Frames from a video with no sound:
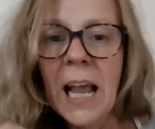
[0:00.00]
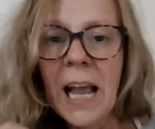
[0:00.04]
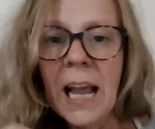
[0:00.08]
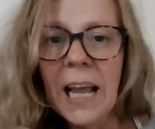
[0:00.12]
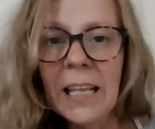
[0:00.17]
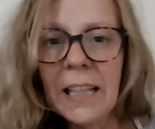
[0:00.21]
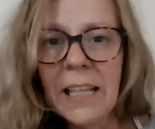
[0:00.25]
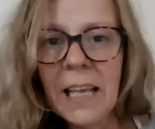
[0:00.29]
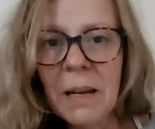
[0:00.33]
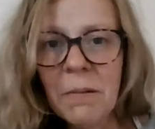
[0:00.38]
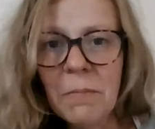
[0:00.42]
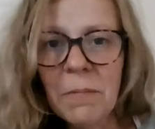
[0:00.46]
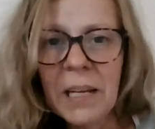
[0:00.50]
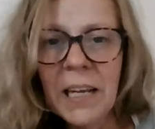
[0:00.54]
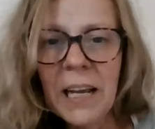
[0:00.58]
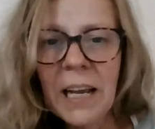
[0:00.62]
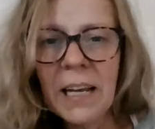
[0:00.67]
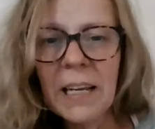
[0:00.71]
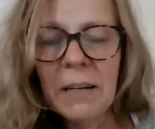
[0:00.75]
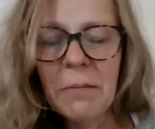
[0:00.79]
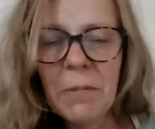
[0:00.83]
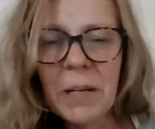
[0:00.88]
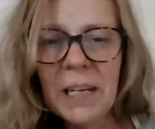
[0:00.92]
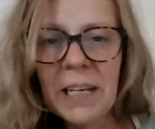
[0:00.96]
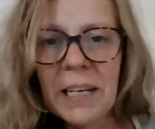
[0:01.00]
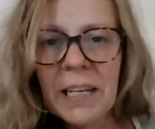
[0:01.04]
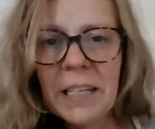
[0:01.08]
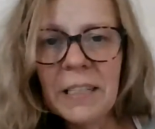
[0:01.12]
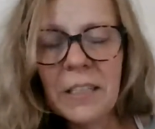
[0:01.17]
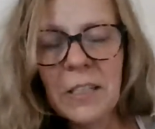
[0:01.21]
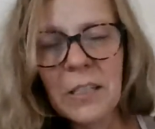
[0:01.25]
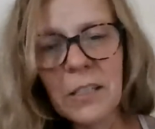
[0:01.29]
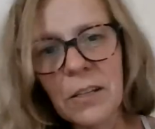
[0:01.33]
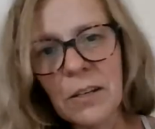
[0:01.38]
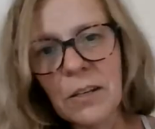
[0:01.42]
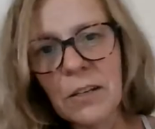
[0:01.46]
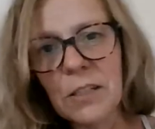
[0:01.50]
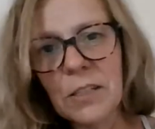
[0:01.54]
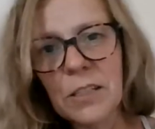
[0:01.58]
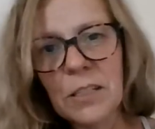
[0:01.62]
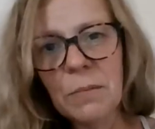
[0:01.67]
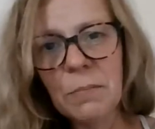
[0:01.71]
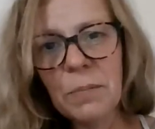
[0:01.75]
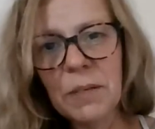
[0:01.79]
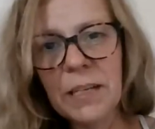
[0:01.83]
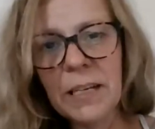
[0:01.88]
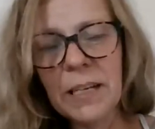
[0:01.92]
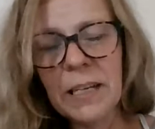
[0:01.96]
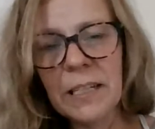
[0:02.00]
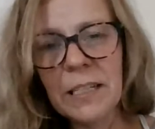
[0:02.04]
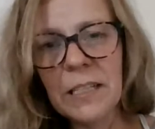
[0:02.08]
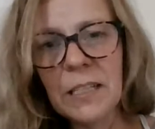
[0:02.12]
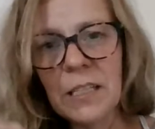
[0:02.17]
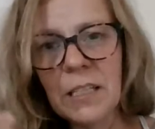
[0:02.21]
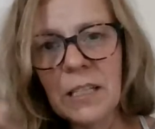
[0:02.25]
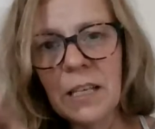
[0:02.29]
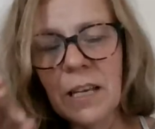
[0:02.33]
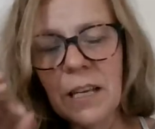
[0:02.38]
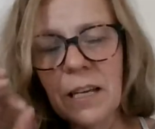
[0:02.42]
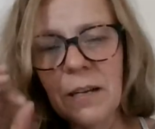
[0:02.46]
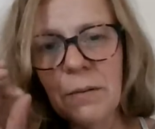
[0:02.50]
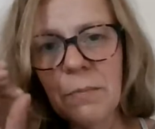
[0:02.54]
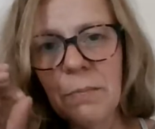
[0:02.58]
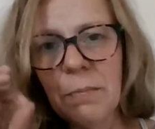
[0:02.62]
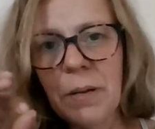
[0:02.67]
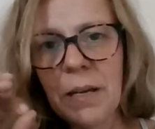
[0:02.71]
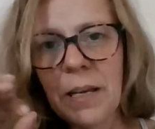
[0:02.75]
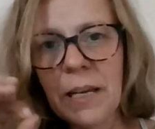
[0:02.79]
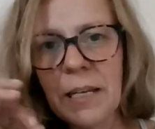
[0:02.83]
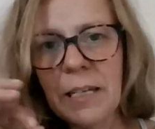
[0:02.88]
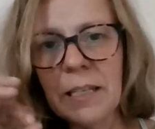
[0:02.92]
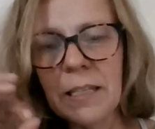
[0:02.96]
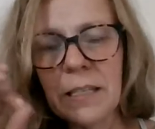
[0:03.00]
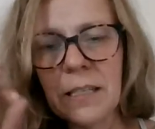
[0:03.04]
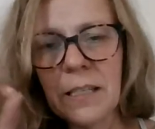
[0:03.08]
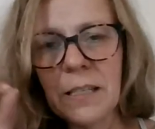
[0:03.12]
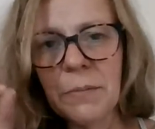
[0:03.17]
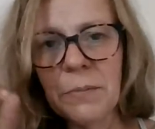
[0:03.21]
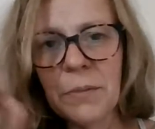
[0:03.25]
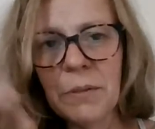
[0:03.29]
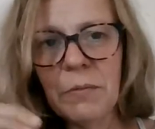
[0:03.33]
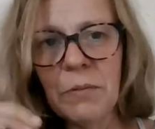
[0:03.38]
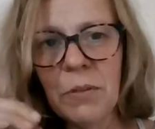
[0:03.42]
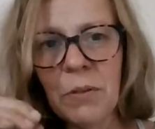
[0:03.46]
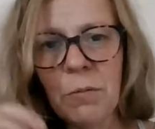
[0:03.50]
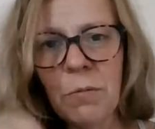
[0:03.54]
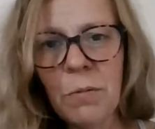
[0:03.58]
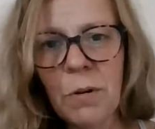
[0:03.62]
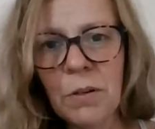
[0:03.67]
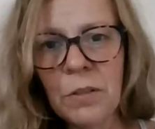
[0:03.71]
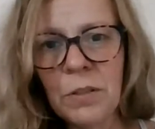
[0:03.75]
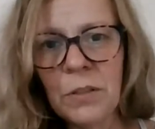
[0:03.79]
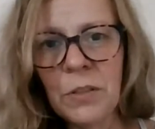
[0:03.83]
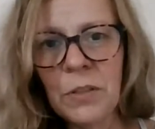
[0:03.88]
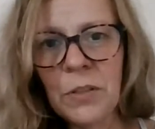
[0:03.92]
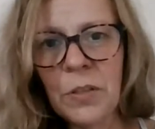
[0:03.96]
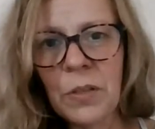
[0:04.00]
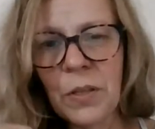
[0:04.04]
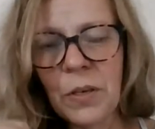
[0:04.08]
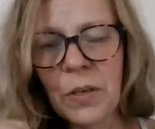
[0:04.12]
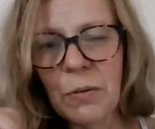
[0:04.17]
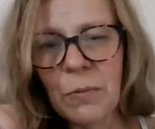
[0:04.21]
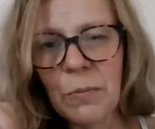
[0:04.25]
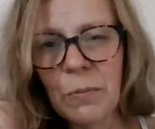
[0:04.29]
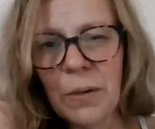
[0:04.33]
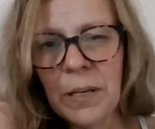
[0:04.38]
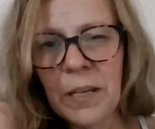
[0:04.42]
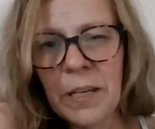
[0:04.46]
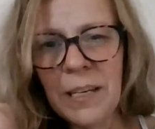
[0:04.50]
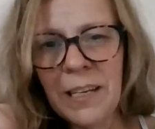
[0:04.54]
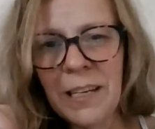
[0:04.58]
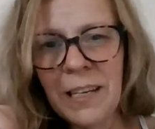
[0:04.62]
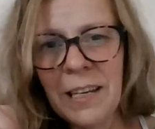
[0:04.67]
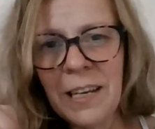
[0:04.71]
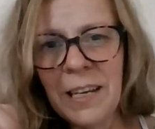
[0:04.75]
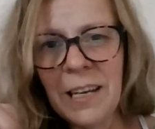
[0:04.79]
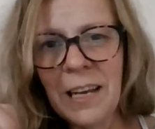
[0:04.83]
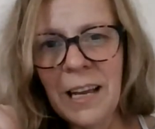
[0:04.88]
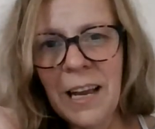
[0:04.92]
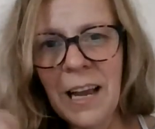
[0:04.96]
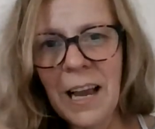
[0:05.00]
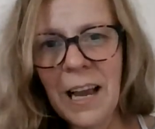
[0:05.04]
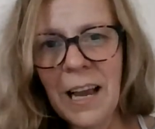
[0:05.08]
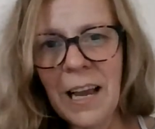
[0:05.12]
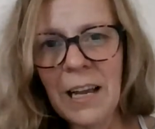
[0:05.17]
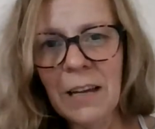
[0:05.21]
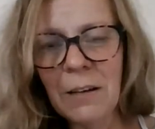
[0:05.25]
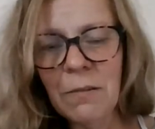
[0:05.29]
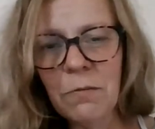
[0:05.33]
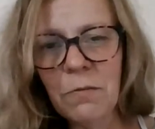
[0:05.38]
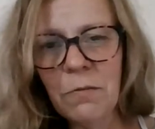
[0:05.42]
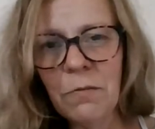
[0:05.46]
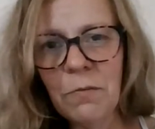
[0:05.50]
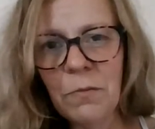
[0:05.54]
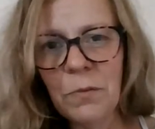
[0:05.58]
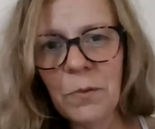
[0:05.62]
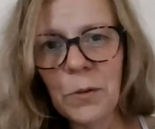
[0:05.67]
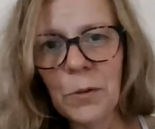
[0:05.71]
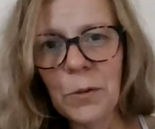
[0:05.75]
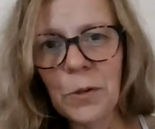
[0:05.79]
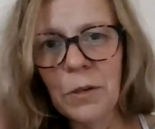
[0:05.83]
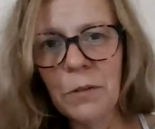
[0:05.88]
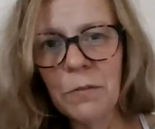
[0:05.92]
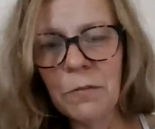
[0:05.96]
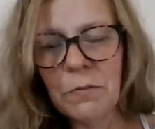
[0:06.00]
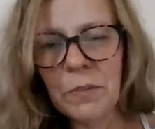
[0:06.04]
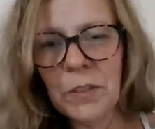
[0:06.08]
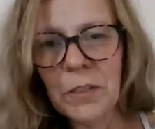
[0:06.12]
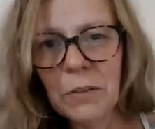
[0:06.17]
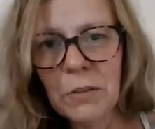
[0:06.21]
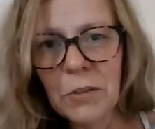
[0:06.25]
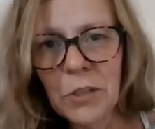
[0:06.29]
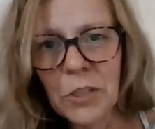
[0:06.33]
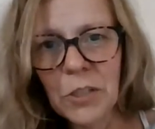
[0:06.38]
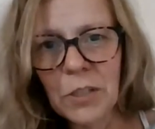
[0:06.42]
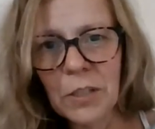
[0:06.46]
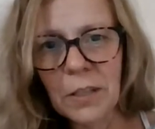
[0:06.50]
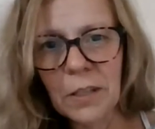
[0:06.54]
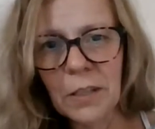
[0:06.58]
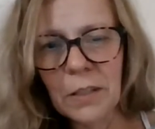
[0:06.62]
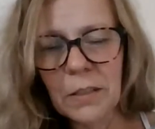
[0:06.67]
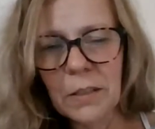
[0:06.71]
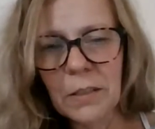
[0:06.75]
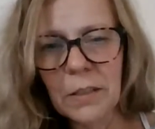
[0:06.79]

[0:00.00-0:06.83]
And then we can start to begin to unpick some of the ones that we have for our future.